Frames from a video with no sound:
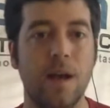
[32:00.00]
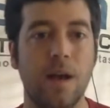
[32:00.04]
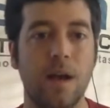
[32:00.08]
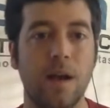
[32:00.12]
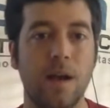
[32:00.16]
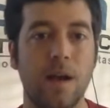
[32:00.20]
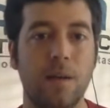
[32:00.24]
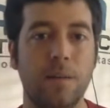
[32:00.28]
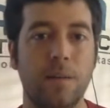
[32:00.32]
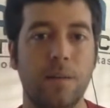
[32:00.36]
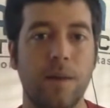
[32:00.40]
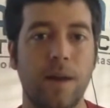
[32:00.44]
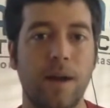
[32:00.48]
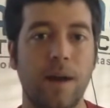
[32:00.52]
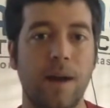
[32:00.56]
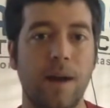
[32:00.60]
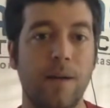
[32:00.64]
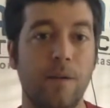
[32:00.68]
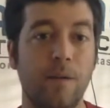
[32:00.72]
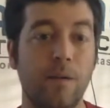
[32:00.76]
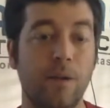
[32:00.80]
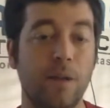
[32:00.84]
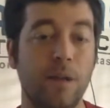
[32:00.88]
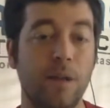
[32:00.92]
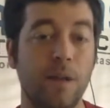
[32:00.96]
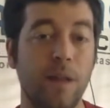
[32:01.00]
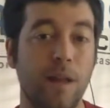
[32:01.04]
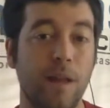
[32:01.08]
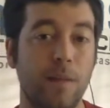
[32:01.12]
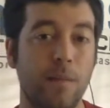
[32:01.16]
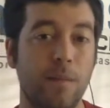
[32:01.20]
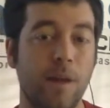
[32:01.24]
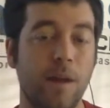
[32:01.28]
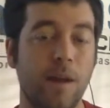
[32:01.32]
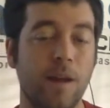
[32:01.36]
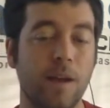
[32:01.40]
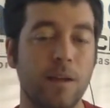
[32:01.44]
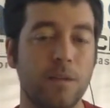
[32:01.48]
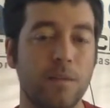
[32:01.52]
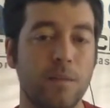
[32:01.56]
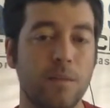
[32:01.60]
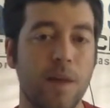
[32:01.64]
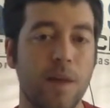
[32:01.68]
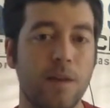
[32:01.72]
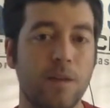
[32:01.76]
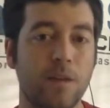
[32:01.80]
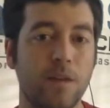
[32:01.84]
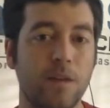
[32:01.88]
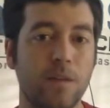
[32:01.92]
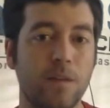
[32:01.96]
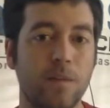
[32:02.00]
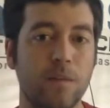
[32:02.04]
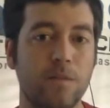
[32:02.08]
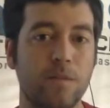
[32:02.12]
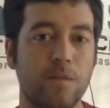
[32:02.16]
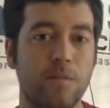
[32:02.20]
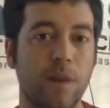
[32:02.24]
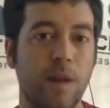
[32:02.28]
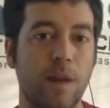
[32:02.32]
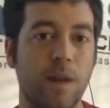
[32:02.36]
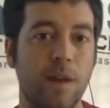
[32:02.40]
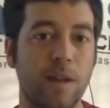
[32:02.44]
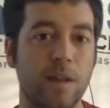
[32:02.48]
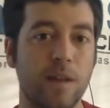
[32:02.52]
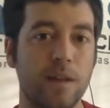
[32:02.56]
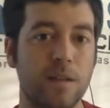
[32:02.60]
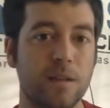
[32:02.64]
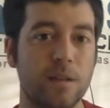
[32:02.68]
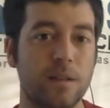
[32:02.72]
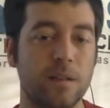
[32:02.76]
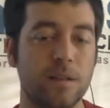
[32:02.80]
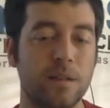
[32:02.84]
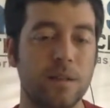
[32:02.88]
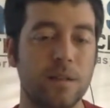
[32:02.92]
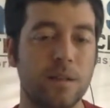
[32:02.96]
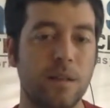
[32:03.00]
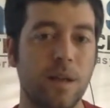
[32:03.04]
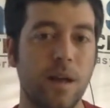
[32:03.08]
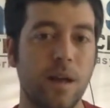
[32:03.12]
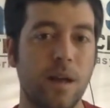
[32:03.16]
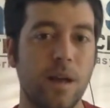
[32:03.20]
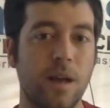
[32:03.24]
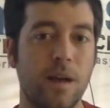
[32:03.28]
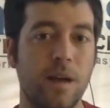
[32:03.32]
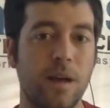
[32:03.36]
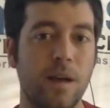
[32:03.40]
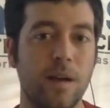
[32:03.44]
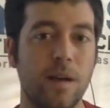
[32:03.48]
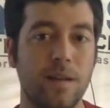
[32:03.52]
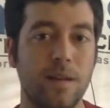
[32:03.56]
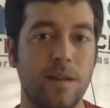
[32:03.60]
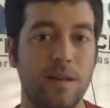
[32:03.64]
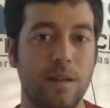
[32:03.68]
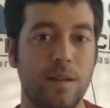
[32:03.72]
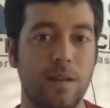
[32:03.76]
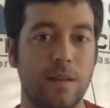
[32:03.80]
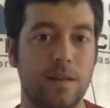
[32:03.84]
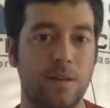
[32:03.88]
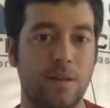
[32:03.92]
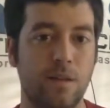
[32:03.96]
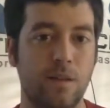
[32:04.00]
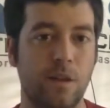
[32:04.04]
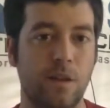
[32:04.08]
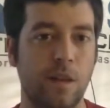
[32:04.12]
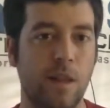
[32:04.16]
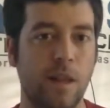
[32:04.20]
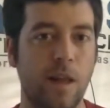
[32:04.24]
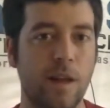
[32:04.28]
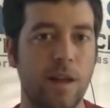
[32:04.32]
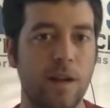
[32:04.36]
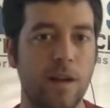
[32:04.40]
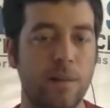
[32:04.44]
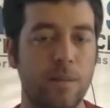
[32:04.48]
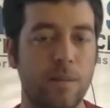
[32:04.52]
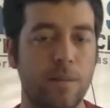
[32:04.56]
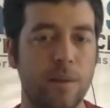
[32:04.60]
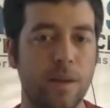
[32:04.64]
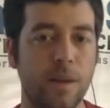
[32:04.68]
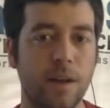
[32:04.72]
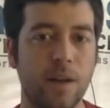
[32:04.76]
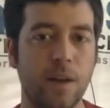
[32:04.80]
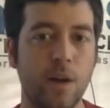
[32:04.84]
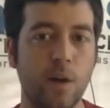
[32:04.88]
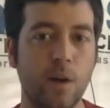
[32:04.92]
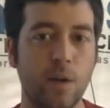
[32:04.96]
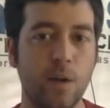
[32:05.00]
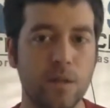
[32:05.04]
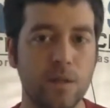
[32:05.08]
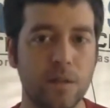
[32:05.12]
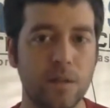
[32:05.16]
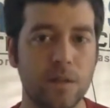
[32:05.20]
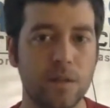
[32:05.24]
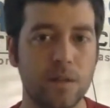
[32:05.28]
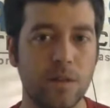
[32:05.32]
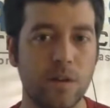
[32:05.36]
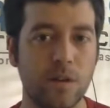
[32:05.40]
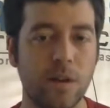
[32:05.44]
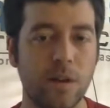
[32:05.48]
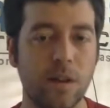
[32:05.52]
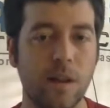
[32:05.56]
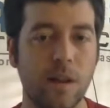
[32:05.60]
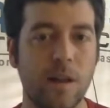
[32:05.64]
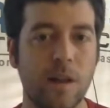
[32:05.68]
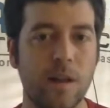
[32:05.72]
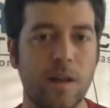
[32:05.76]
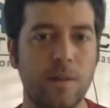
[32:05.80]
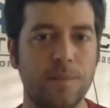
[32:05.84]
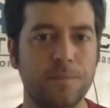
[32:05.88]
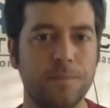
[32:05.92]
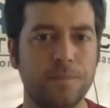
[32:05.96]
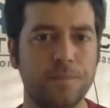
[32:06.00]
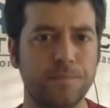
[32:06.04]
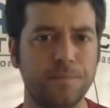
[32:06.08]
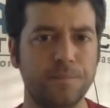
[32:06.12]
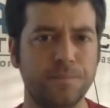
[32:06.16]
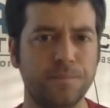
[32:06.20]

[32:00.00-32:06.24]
I really like Mane's matchup. If Mane's in the starting lineup, and I know he's in the starting lineup,